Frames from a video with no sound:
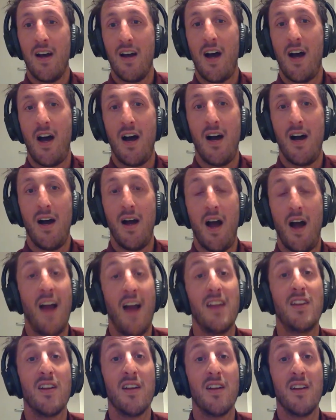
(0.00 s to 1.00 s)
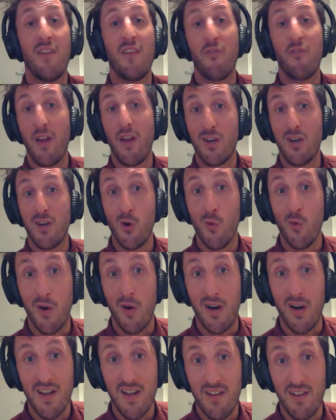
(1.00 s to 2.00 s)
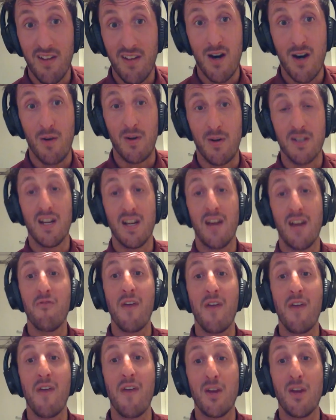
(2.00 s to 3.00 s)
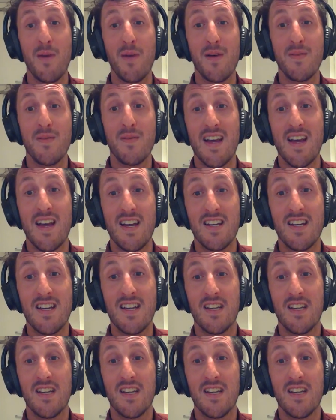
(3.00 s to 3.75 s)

If they are watching, thank you, Mum and Dad,